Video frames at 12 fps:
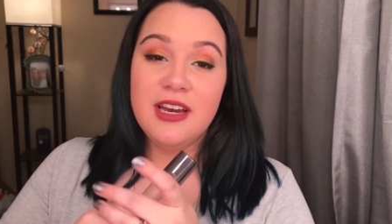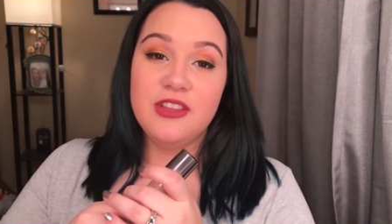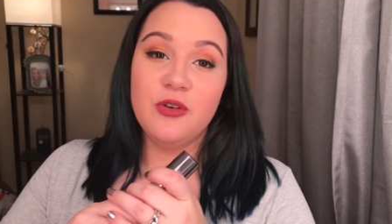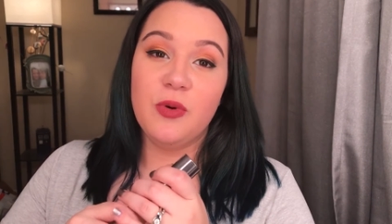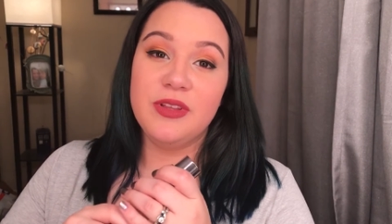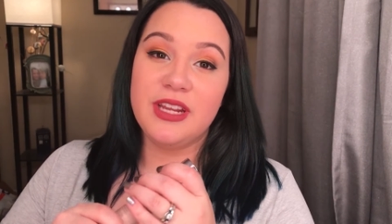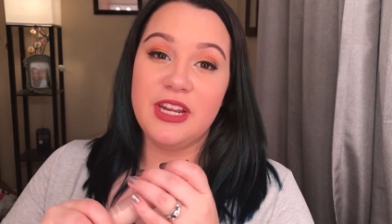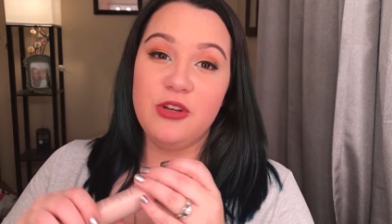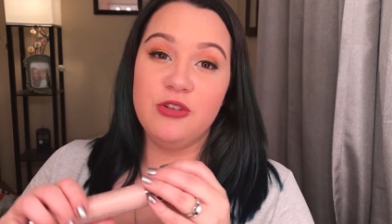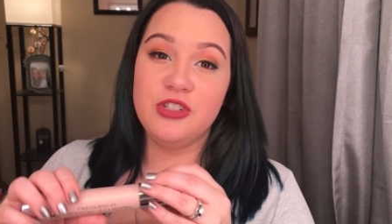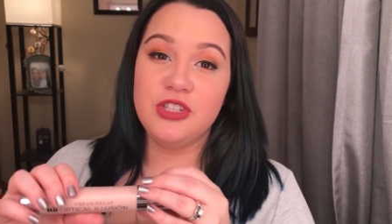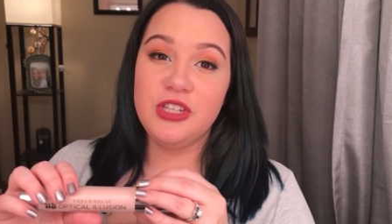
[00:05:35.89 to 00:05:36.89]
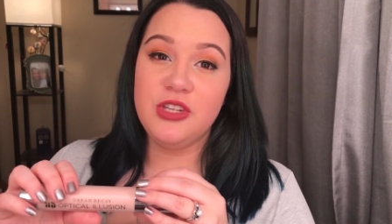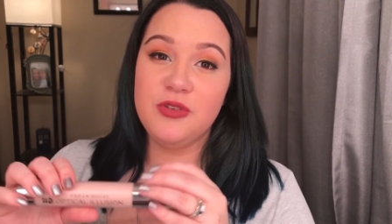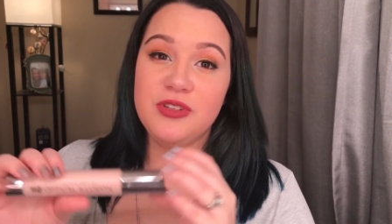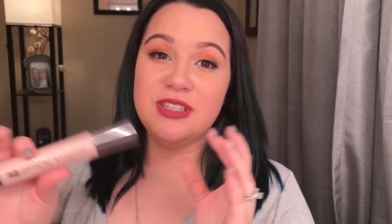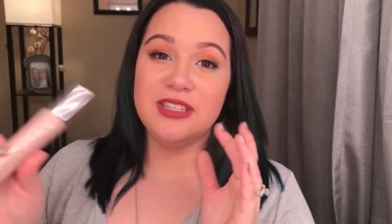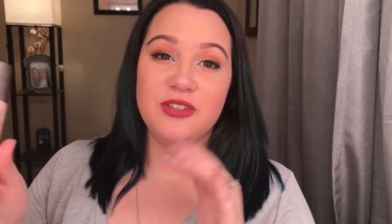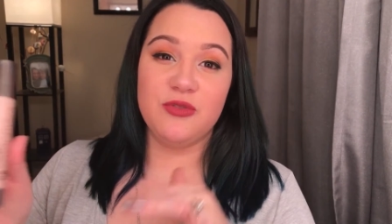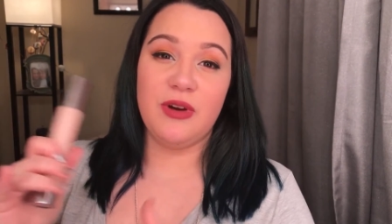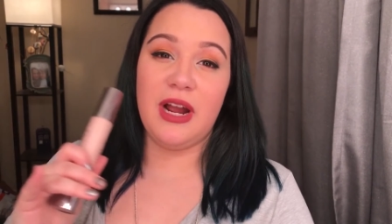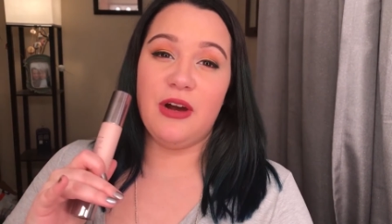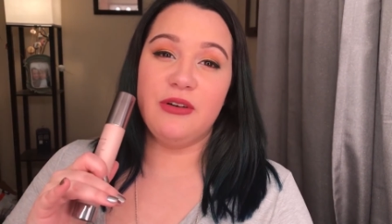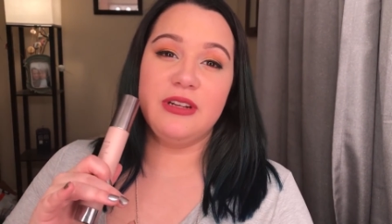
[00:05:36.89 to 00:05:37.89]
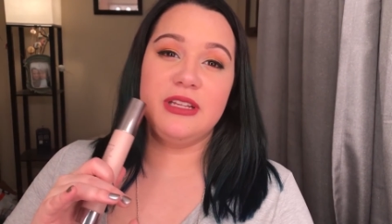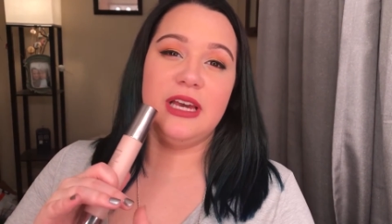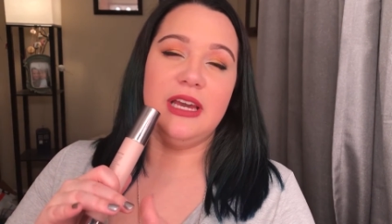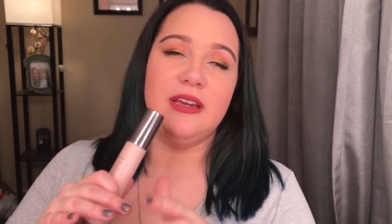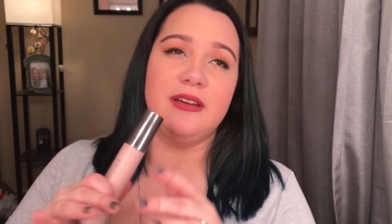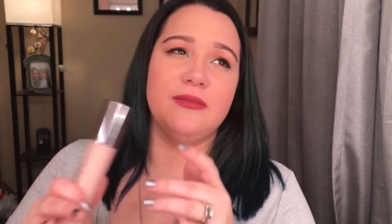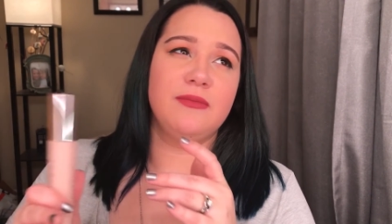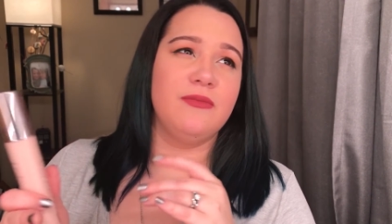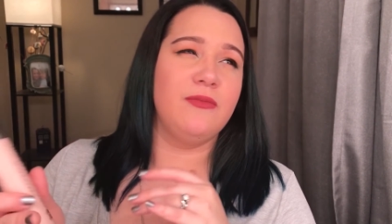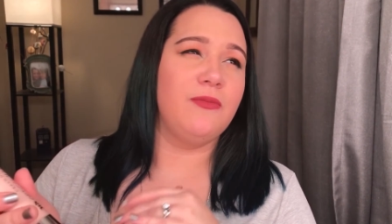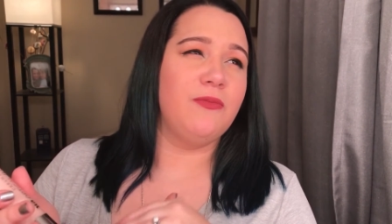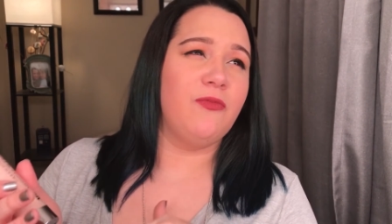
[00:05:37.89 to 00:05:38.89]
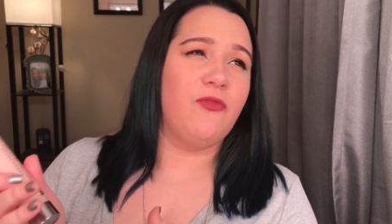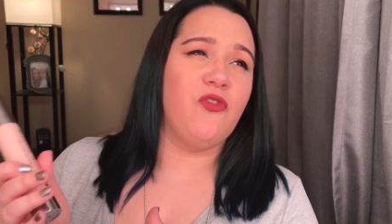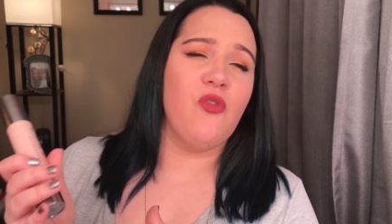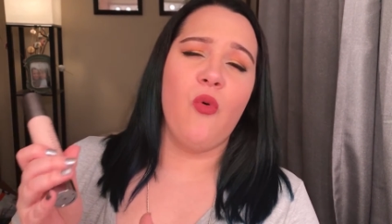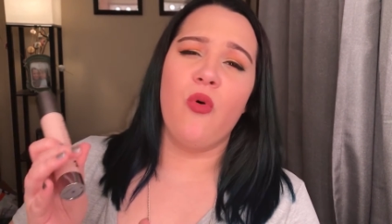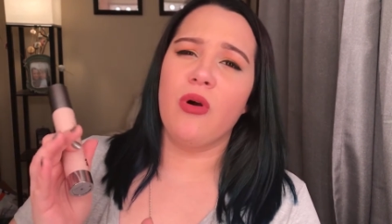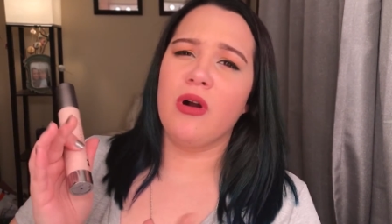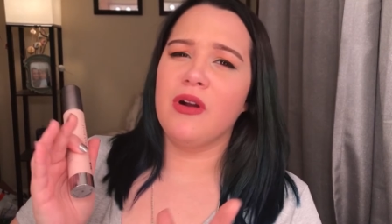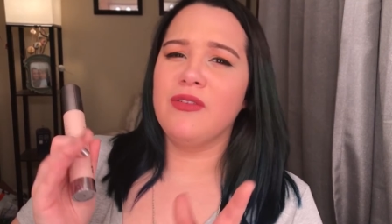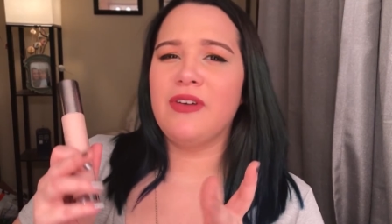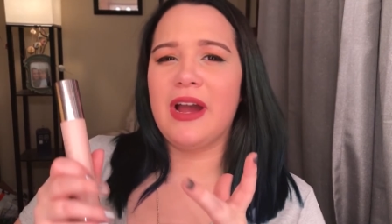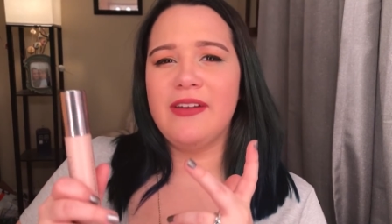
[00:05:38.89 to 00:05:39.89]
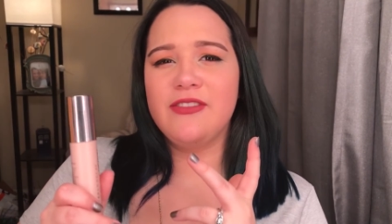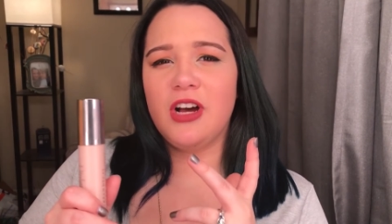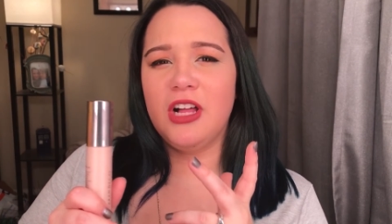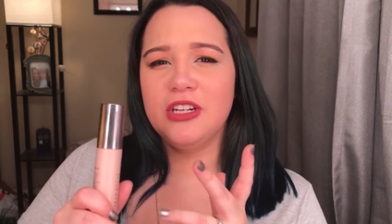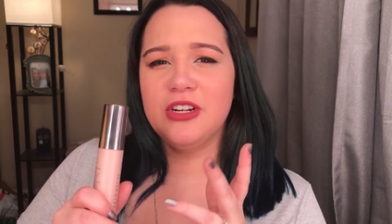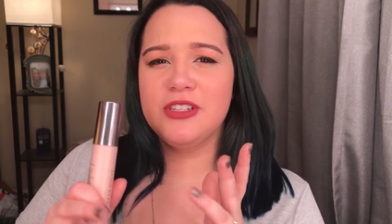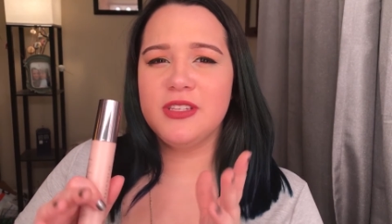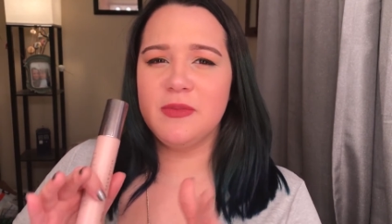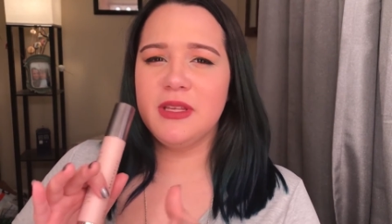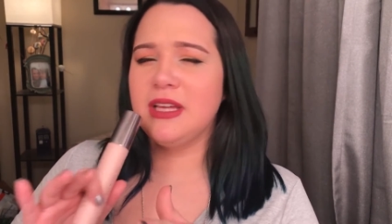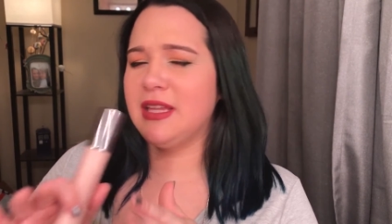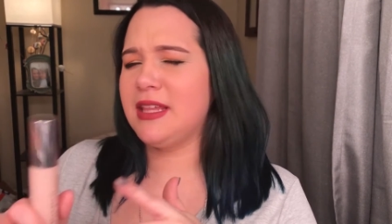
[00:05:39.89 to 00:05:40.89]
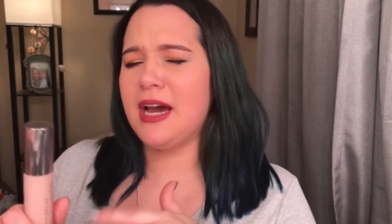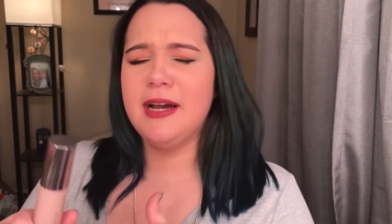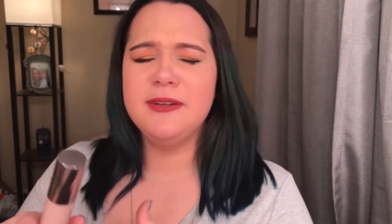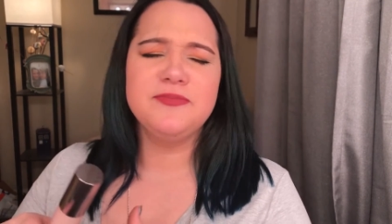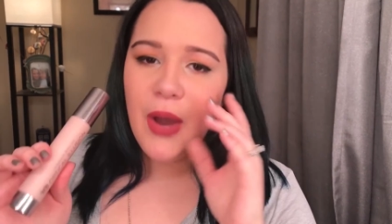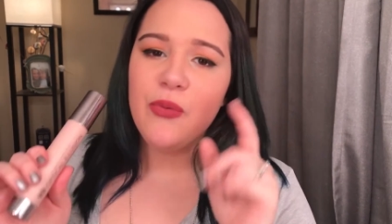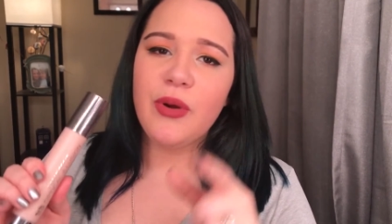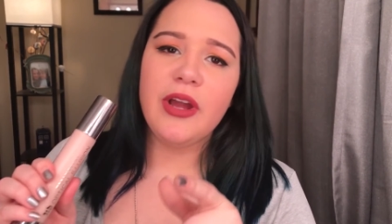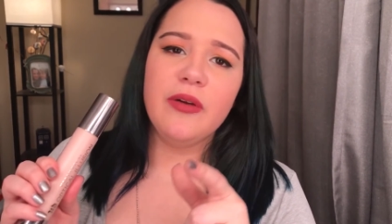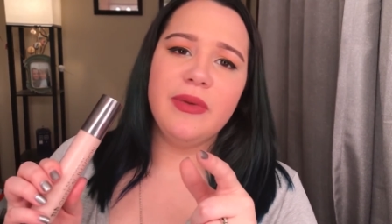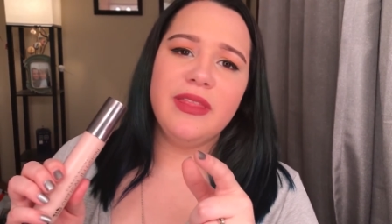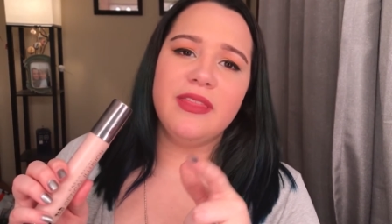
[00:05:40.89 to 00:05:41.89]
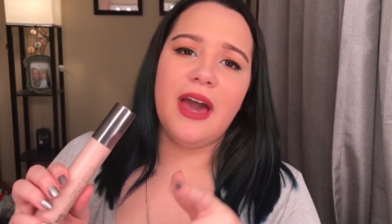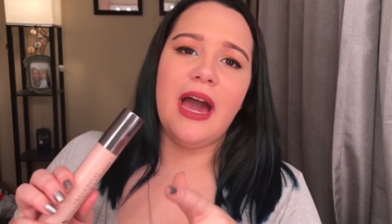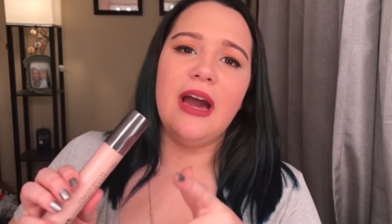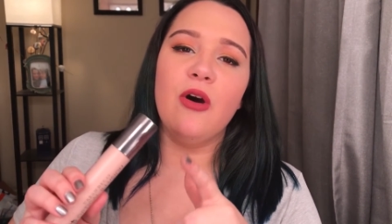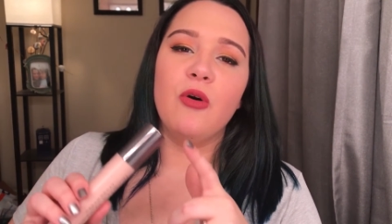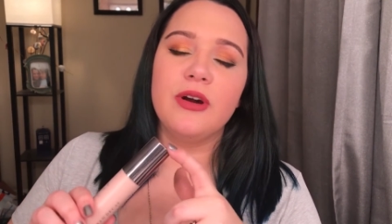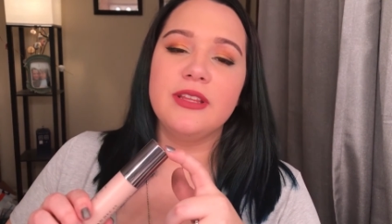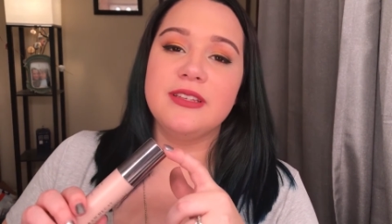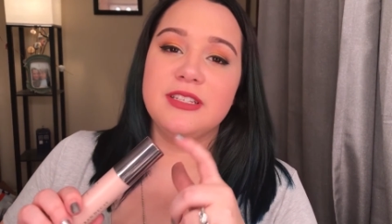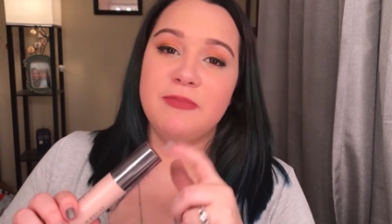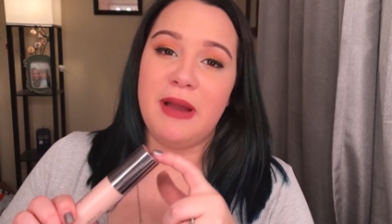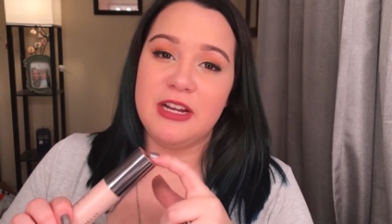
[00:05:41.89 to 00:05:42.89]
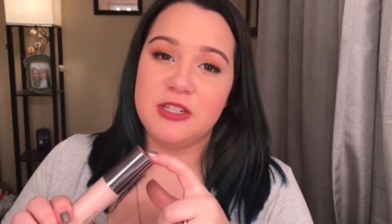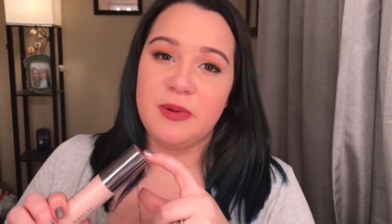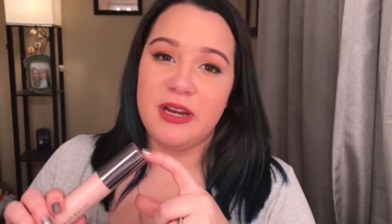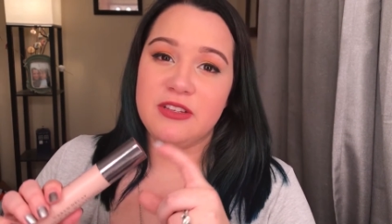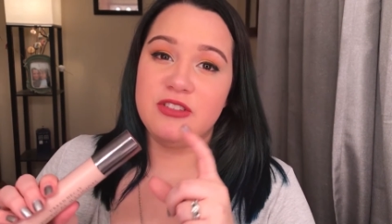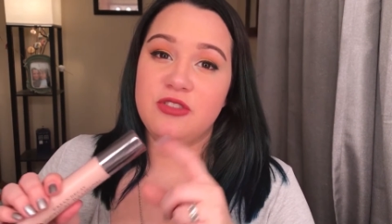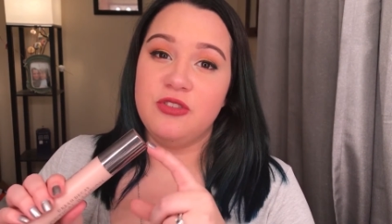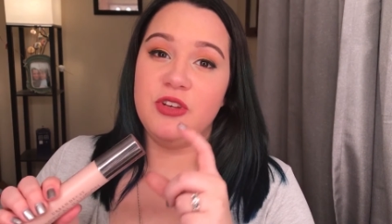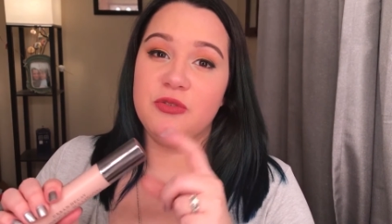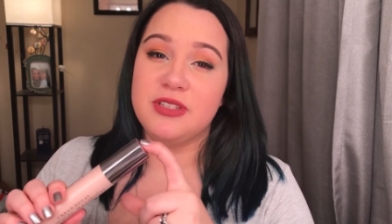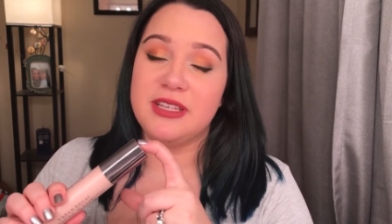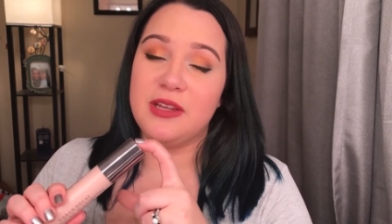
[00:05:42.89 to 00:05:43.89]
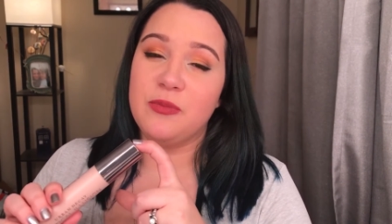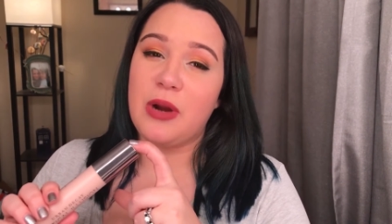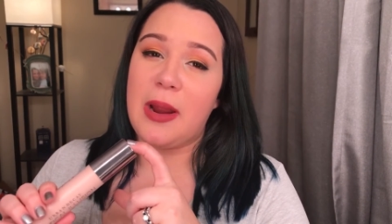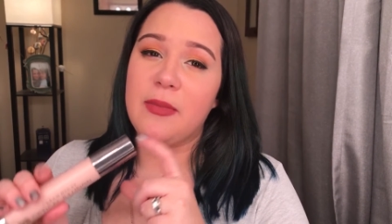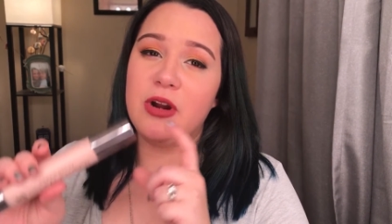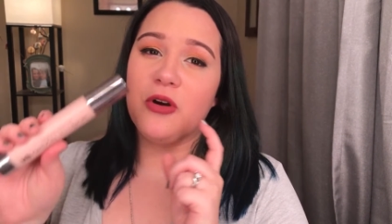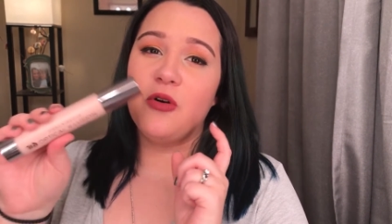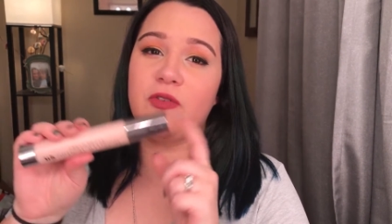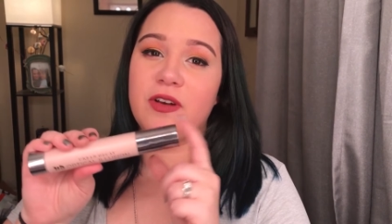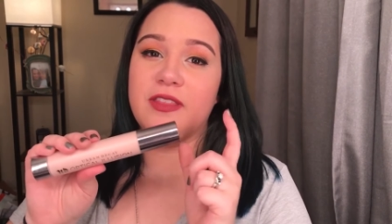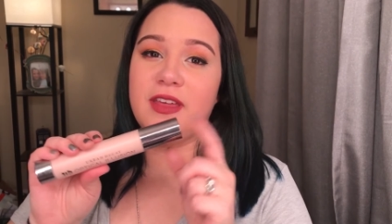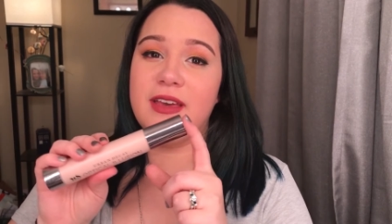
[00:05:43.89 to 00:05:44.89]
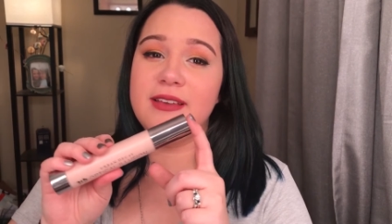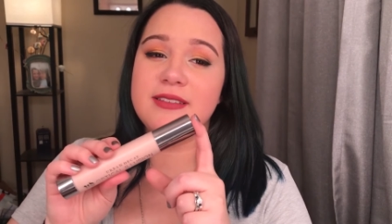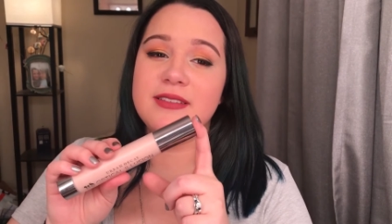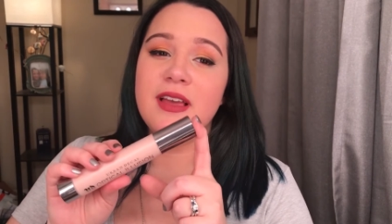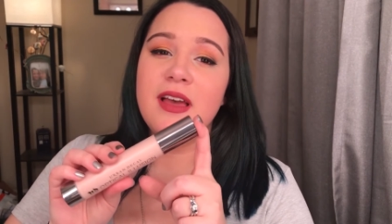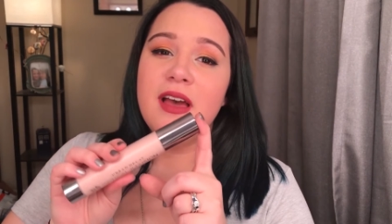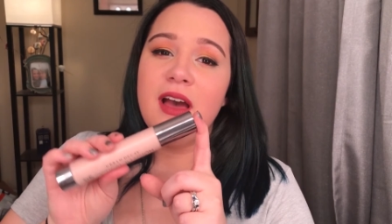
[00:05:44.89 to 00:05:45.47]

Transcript: The one that I usually use that's around like $4 or $5, something like that. I would recommend that or the Smashbox Studio Skin Primer over this.